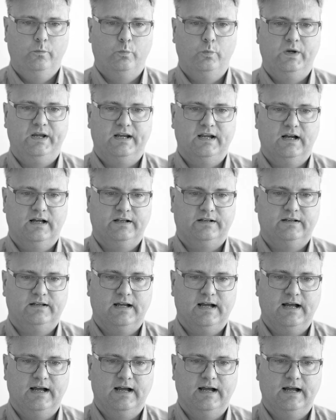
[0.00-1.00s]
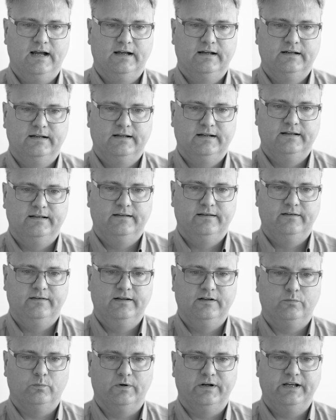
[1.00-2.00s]
We got
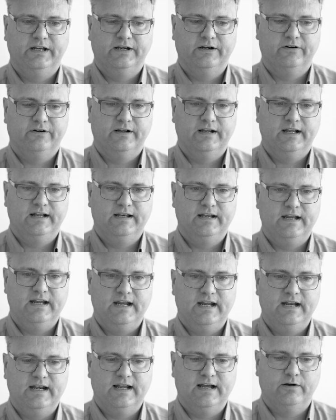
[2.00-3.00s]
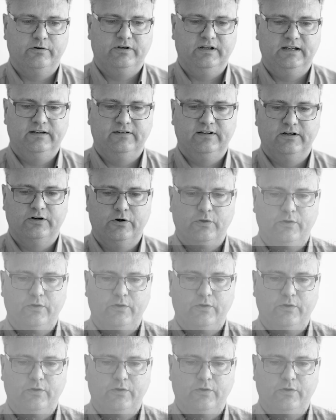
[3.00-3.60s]
this one here, an in-out easing